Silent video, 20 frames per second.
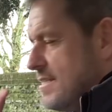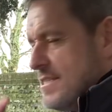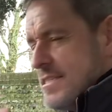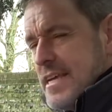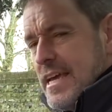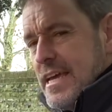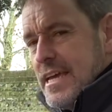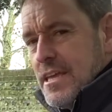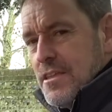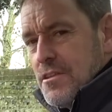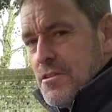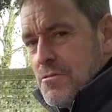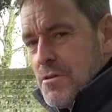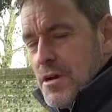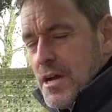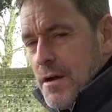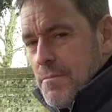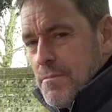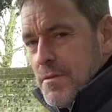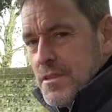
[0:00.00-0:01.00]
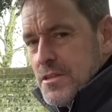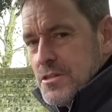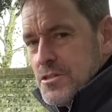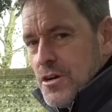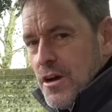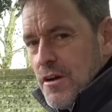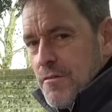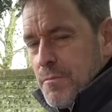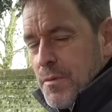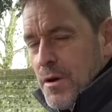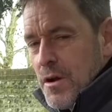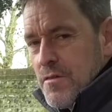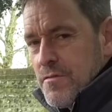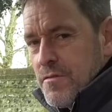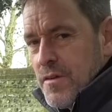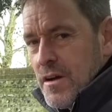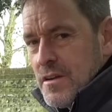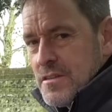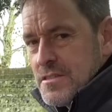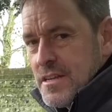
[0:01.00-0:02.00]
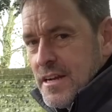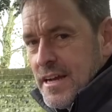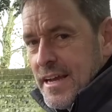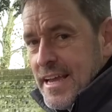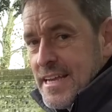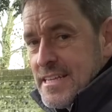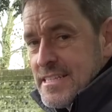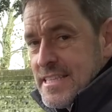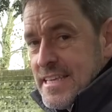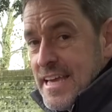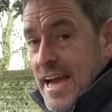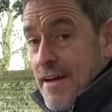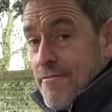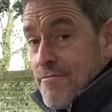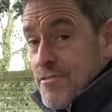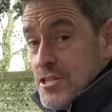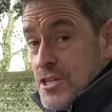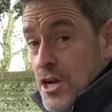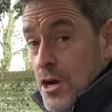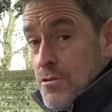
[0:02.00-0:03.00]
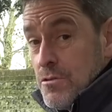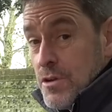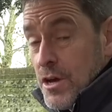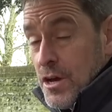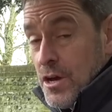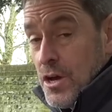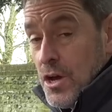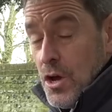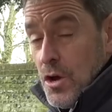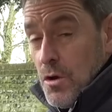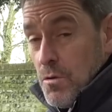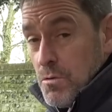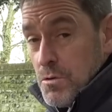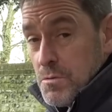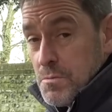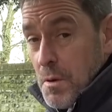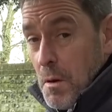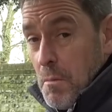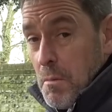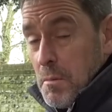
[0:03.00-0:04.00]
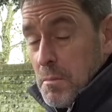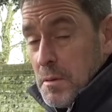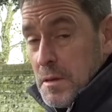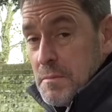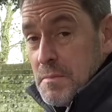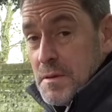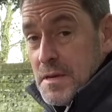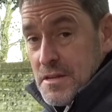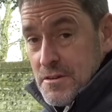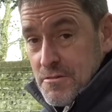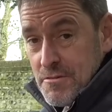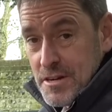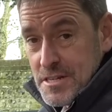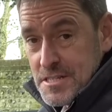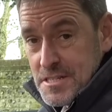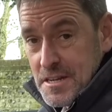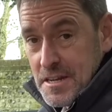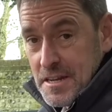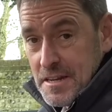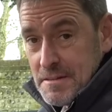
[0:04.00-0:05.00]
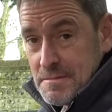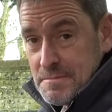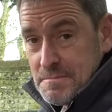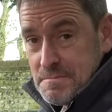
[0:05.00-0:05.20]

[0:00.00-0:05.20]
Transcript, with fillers: take it through a couple of the drive profiles that I guess the average owner would probably be interested in.